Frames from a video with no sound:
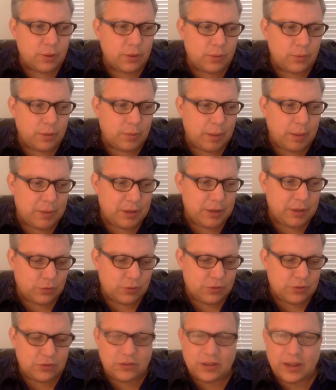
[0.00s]
One of my
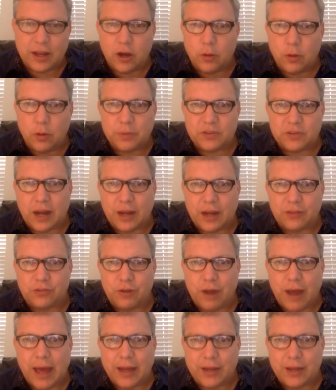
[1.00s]
mentors used to say, hope is not a
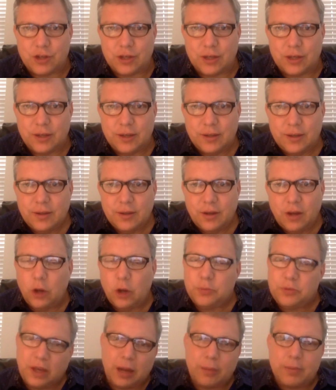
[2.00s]
strategy.
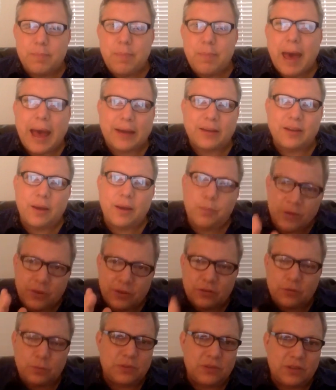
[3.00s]
Hope's got to be backed up with
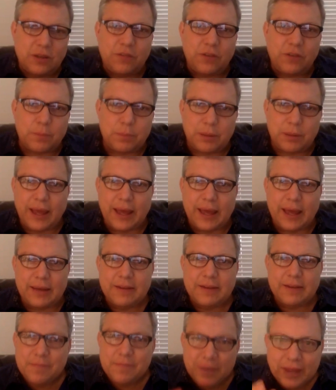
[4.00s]
a specific
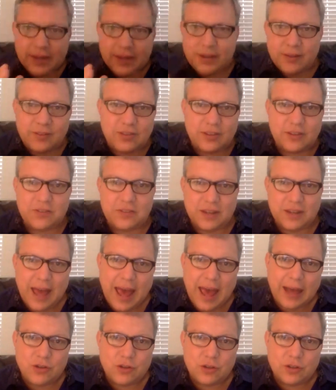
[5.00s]
plan and consistent
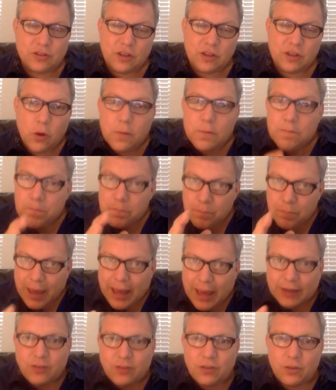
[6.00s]
action. So
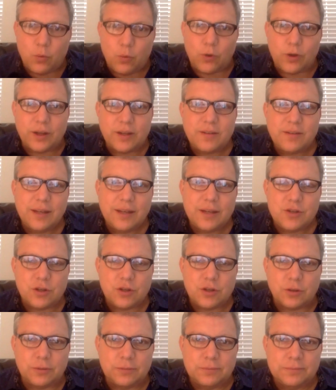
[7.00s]
back to the word intentional.